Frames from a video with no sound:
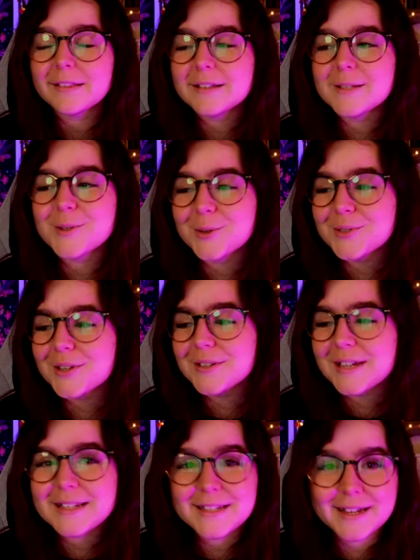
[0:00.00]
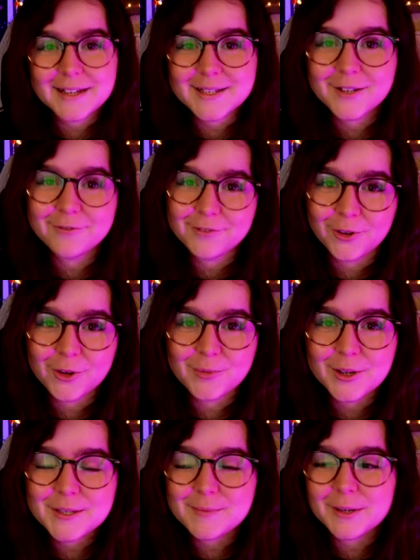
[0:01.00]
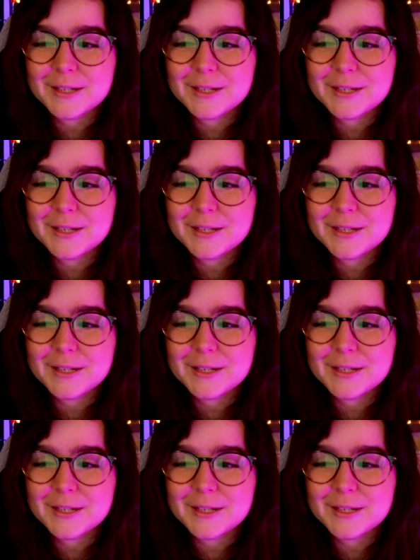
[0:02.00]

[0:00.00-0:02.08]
This is also day 6 of Vlogmas,